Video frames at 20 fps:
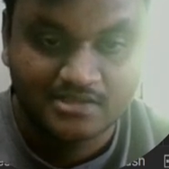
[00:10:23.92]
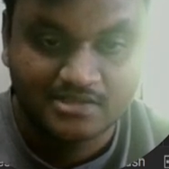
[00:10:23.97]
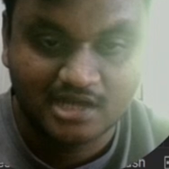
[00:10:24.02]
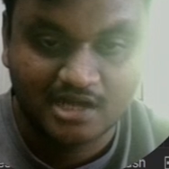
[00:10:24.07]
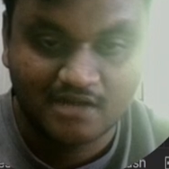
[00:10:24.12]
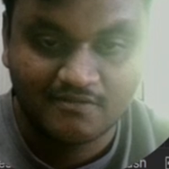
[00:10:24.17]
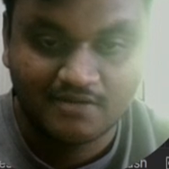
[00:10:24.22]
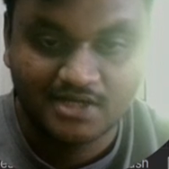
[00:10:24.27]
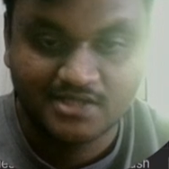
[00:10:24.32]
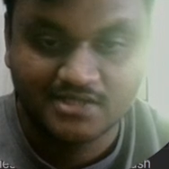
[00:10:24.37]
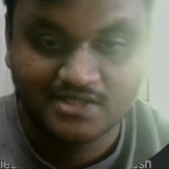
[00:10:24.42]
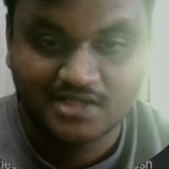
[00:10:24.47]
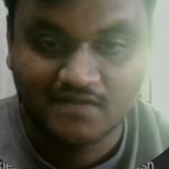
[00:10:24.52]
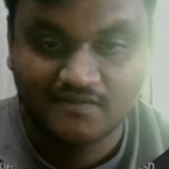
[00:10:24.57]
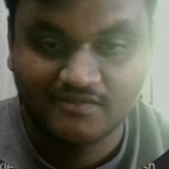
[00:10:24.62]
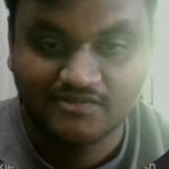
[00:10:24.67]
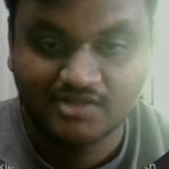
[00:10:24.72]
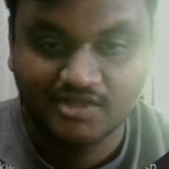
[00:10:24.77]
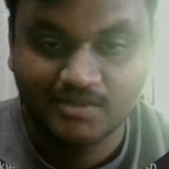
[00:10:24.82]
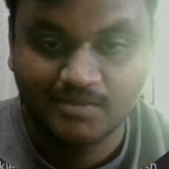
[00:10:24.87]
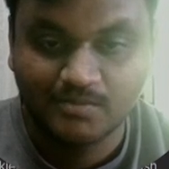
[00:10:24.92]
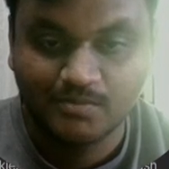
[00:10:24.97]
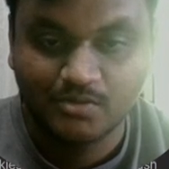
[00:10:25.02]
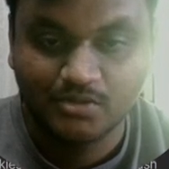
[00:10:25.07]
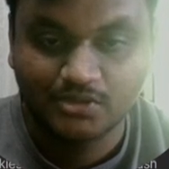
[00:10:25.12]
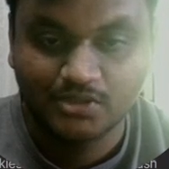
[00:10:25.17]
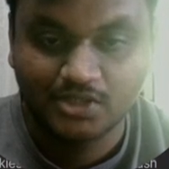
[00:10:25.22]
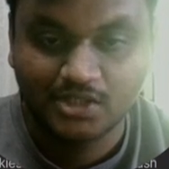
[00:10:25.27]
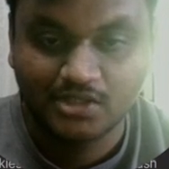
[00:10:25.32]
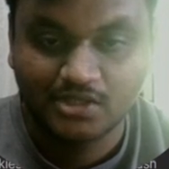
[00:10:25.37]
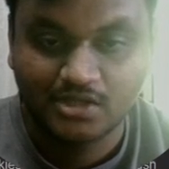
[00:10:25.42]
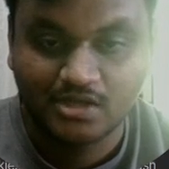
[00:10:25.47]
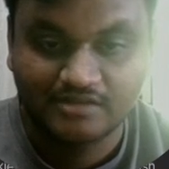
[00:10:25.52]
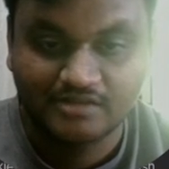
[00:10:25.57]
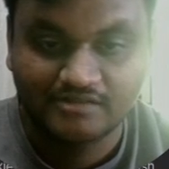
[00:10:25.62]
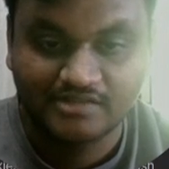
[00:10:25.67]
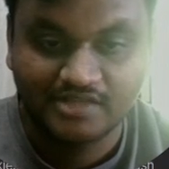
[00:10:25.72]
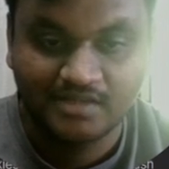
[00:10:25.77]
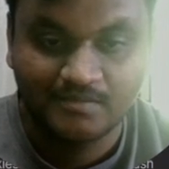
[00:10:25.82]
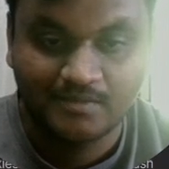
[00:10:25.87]
Java and JavaScript both are
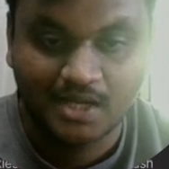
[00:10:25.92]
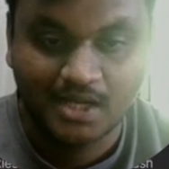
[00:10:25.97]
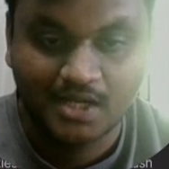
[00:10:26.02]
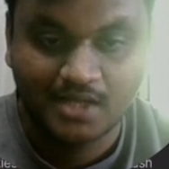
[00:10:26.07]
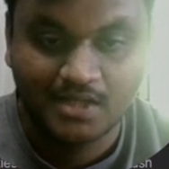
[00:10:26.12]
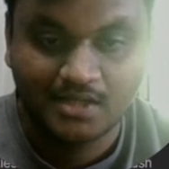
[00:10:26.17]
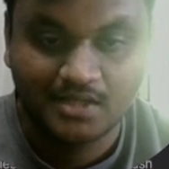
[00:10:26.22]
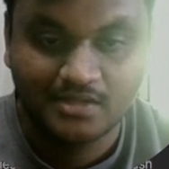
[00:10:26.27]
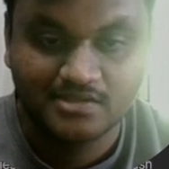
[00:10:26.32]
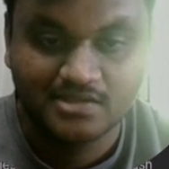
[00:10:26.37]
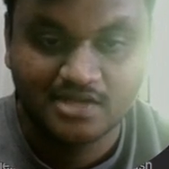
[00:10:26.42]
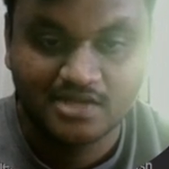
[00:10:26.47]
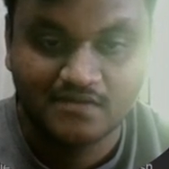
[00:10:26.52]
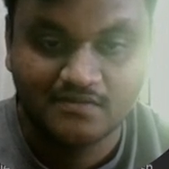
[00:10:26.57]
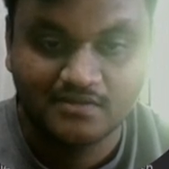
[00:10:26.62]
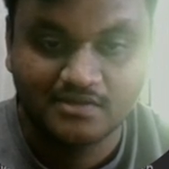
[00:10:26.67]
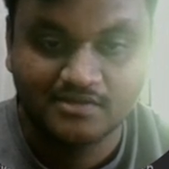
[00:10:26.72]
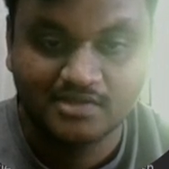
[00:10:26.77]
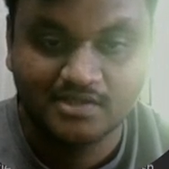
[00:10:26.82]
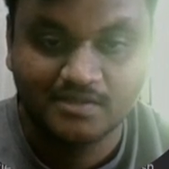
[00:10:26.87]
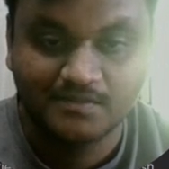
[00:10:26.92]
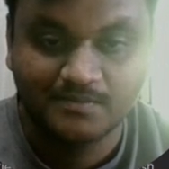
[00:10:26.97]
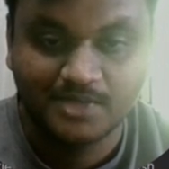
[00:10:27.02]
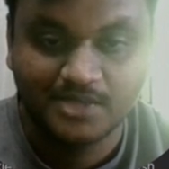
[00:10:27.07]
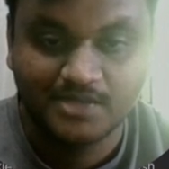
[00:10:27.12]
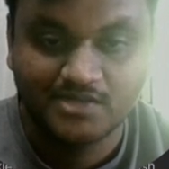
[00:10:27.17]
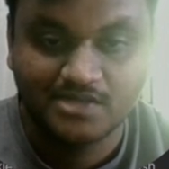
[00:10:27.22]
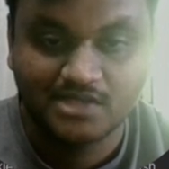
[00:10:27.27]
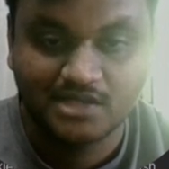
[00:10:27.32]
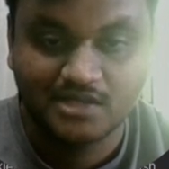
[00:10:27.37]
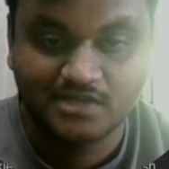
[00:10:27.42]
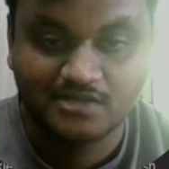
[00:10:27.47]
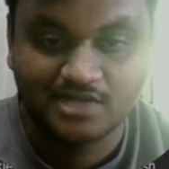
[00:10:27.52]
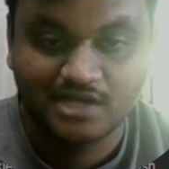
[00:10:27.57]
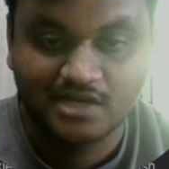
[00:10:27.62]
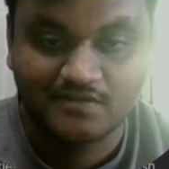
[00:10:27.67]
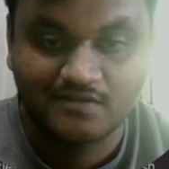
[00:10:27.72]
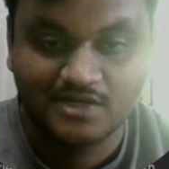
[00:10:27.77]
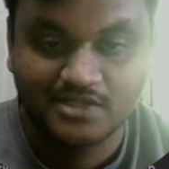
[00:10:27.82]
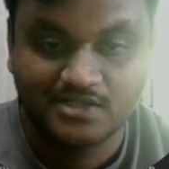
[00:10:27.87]
not same, and JavaScript and
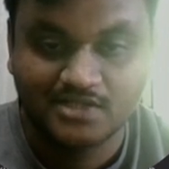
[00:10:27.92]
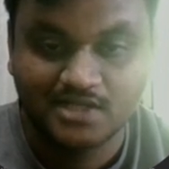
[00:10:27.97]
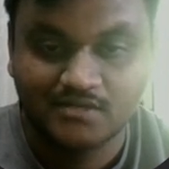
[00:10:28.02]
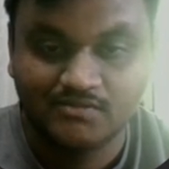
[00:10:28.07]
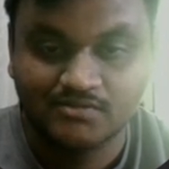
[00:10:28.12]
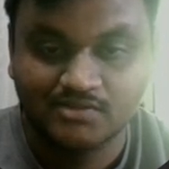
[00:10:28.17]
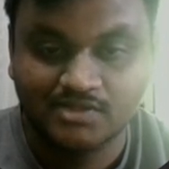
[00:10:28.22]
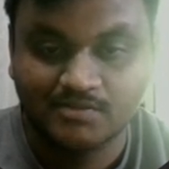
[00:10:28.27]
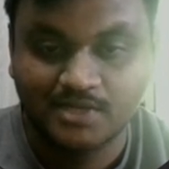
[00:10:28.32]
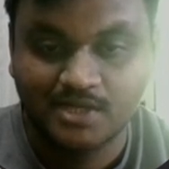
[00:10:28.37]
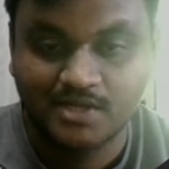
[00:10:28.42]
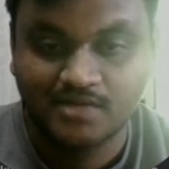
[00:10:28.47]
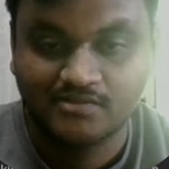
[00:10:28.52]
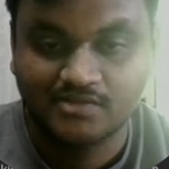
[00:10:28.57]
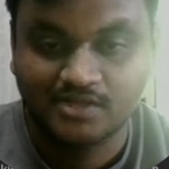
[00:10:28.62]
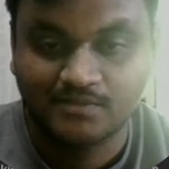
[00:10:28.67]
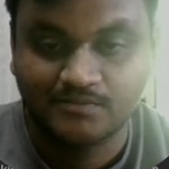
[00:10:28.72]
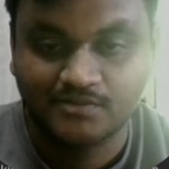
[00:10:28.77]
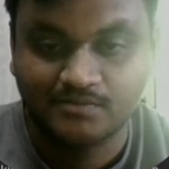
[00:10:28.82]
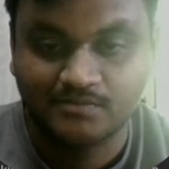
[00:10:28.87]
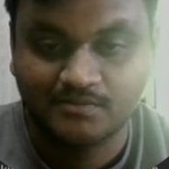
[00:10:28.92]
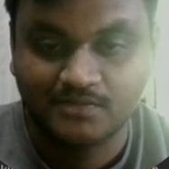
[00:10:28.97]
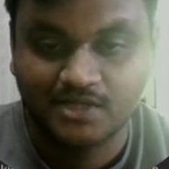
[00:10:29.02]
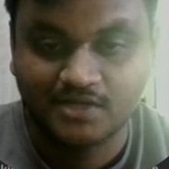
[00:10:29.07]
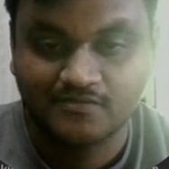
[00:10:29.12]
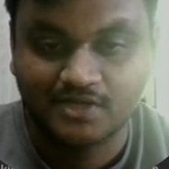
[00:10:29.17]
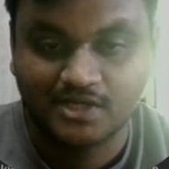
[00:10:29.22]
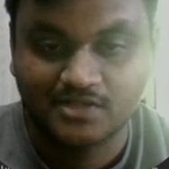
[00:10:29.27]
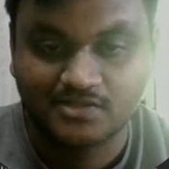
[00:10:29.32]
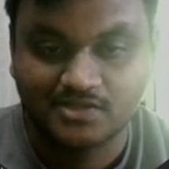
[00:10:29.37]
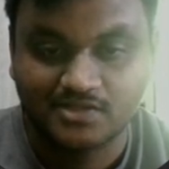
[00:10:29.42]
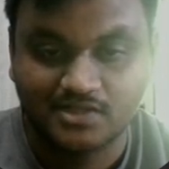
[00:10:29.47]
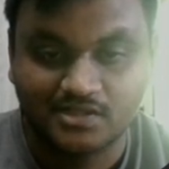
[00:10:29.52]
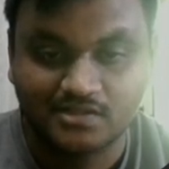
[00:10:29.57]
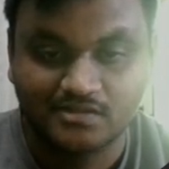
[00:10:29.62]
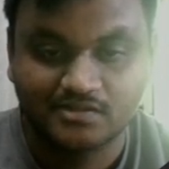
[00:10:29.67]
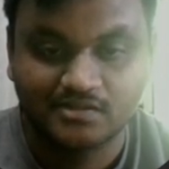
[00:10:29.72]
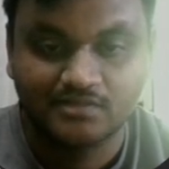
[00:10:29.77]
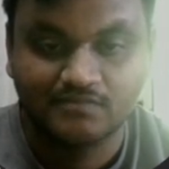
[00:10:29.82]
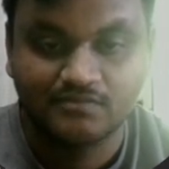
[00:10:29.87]
Java and JavaScript have some similar
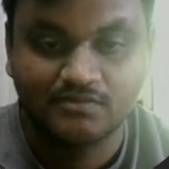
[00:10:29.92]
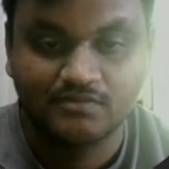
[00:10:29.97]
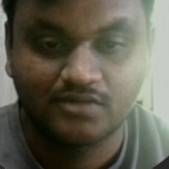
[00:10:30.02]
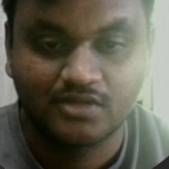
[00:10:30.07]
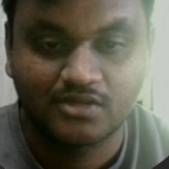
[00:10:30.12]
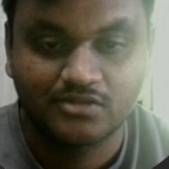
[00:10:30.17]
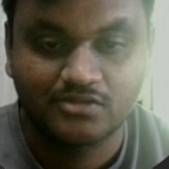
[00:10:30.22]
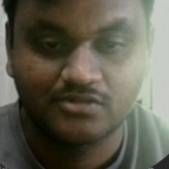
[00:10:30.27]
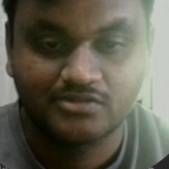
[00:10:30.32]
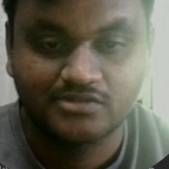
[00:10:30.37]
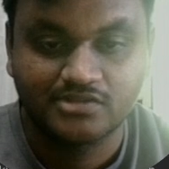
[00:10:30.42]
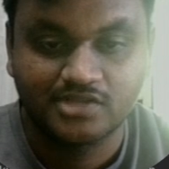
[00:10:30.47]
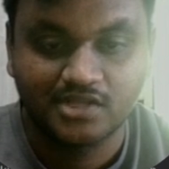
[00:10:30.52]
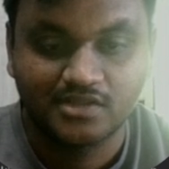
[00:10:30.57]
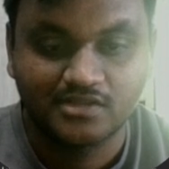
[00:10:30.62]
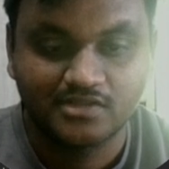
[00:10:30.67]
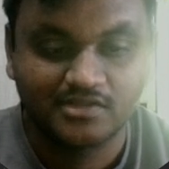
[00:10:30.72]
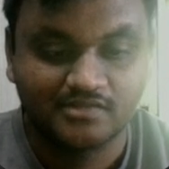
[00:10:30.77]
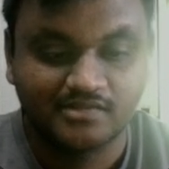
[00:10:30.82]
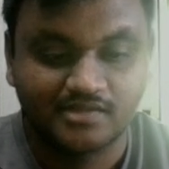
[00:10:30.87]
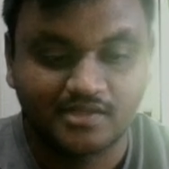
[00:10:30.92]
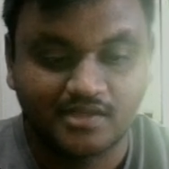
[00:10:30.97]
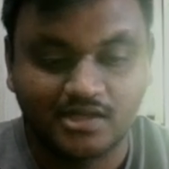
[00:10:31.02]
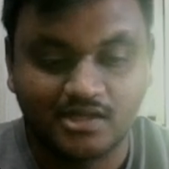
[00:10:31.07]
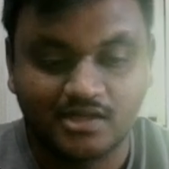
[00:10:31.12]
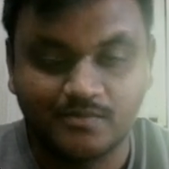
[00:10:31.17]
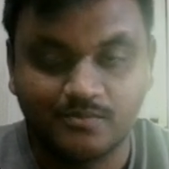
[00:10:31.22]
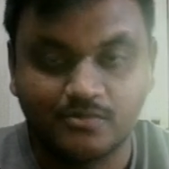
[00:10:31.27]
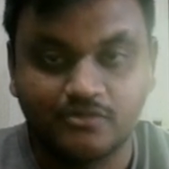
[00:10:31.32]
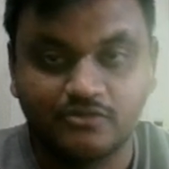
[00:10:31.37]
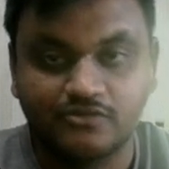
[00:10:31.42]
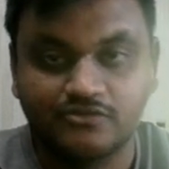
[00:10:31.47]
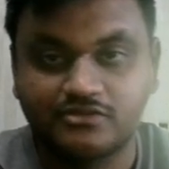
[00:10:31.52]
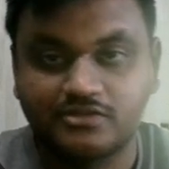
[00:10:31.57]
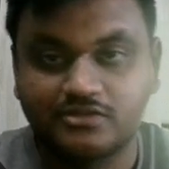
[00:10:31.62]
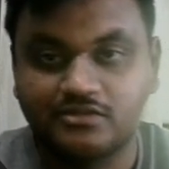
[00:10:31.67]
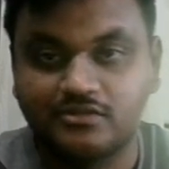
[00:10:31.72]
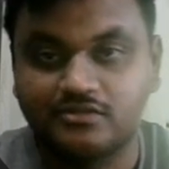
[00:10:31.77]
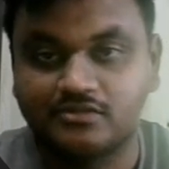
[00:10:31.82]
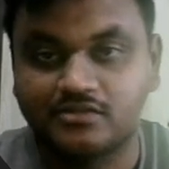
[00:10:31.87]
functionalities. If you want to check this single
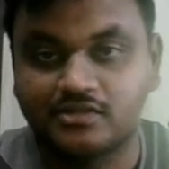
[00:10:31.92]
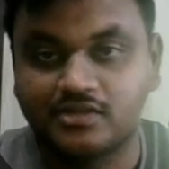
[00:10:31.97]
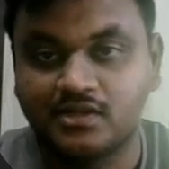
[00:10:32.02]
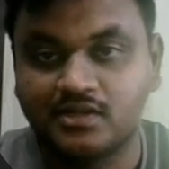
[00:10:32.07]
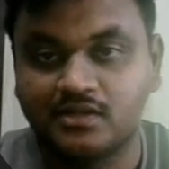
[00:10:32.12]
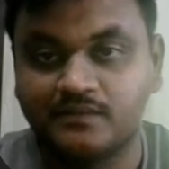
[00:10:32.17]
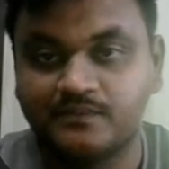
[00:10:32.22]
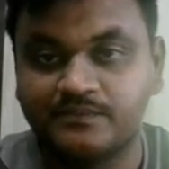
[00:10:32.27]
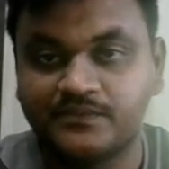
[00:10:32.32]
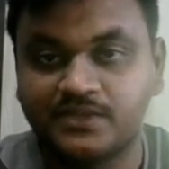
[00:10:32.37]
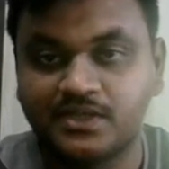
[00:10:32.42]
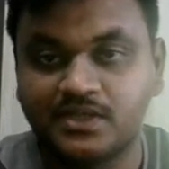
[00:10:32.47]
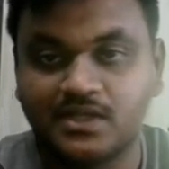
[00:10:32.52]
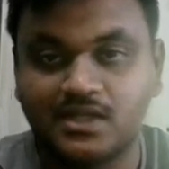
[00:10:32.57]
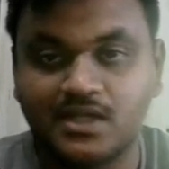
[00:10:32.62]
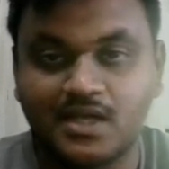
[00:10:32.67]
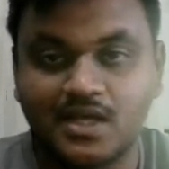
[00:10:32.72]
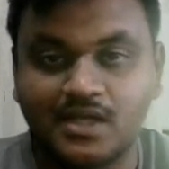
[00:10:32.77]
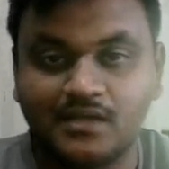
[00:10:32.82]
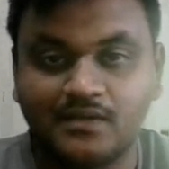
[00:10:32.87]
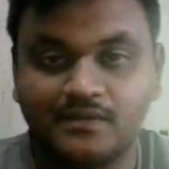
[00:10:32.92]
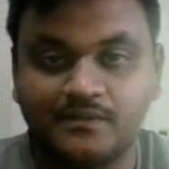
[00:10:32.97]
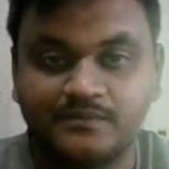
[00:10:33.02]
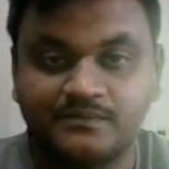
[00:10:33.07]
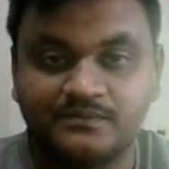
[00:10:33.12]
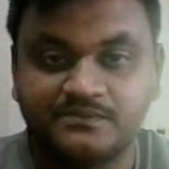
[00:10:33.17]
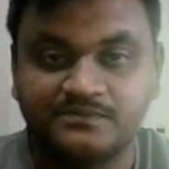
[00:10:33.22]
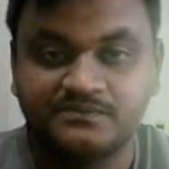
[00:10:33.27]
post using here,